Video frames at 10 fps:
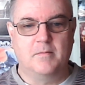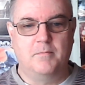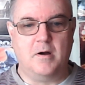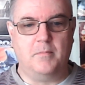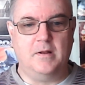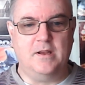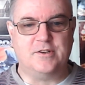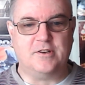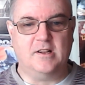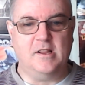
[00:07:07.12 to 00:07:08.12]
Pop
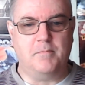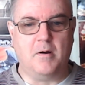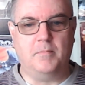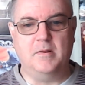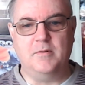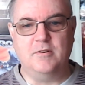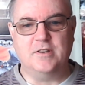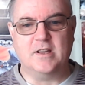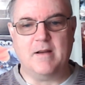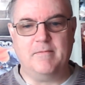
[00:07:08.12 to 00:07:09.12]
Encyclopedia Popular
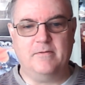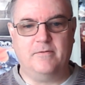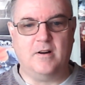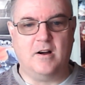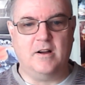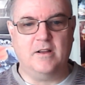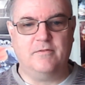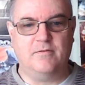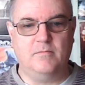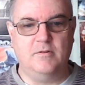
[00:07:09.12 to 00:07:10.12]
Music gave it
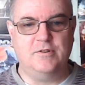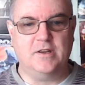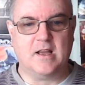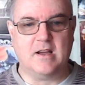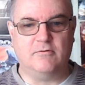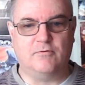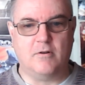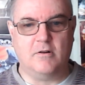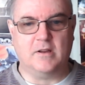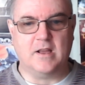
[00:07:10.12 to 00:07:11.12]
five. Music Hound
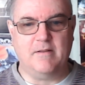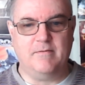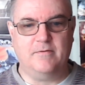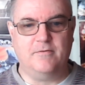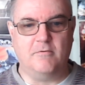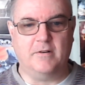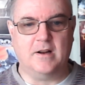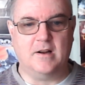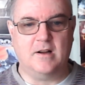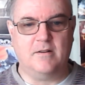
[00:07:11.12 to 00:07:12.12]
Rock gave it four and a
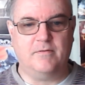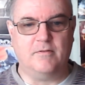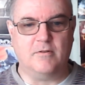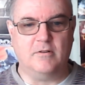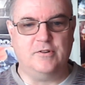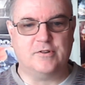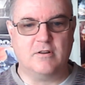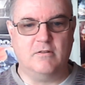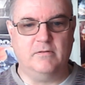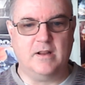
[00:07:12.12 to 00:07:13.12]
half. The Rolling
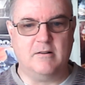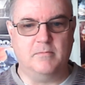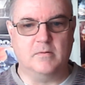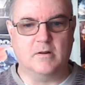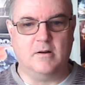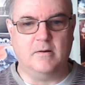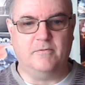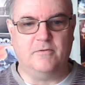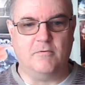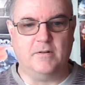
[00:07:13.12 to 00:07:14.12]
Stone album guy
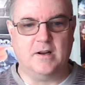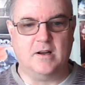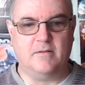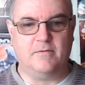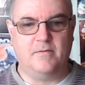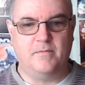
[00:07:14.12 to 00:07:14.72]
four and a half.